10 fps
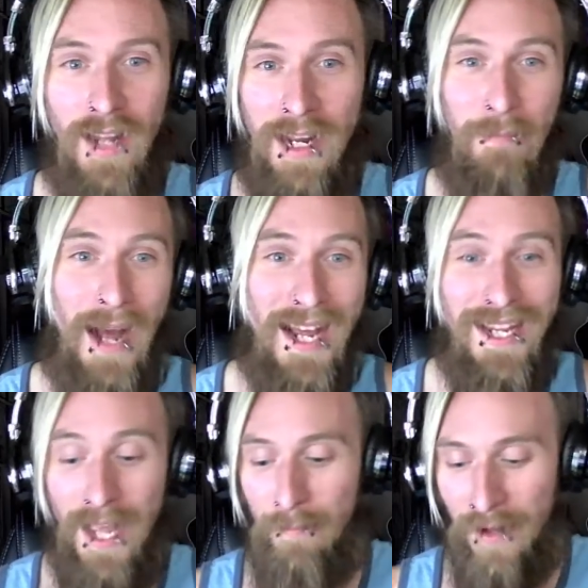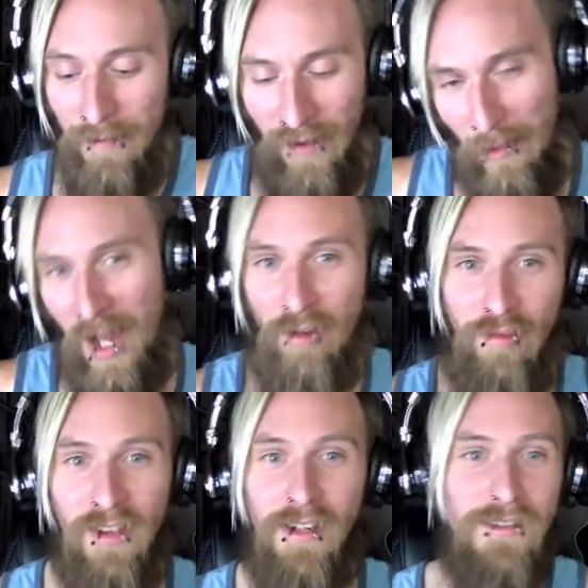I didn't buy it yet, but I'm kind of
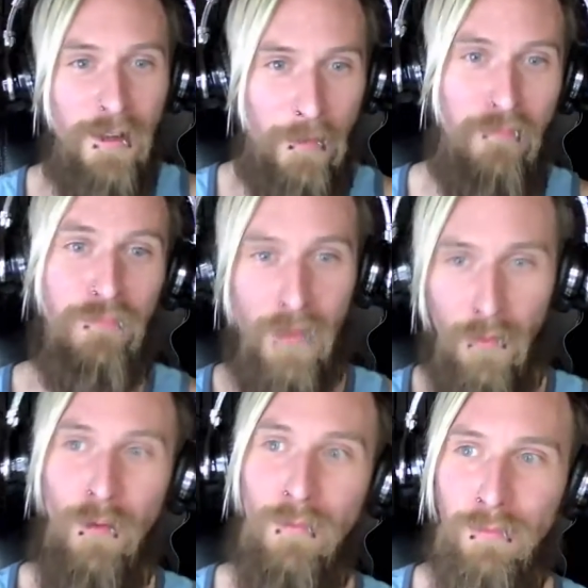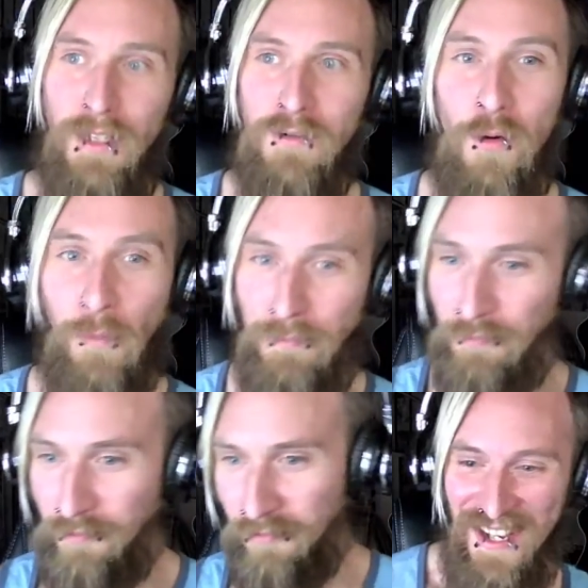feeling it. So, well, it's cool.
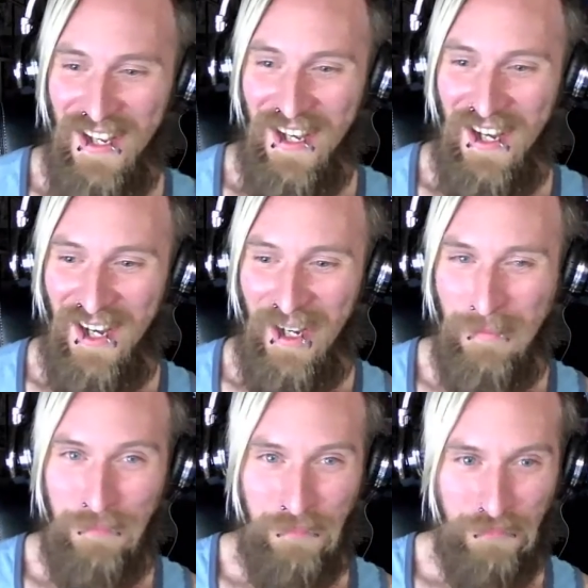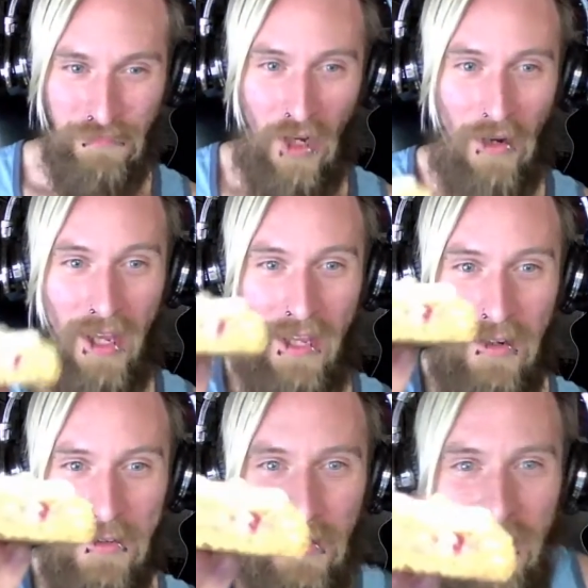Okay,
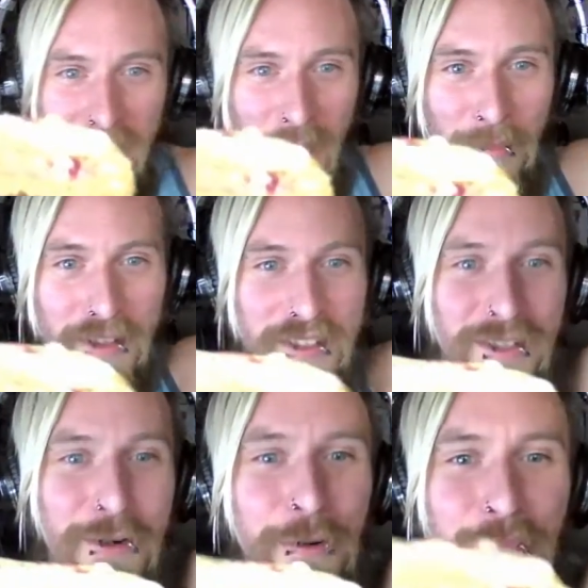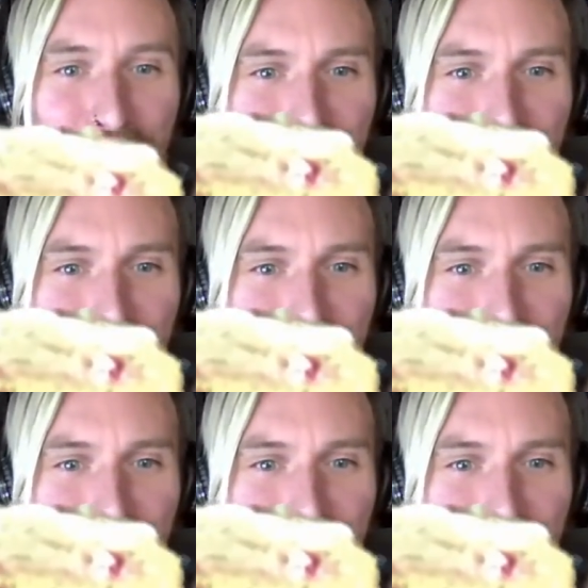here's cookie number 2.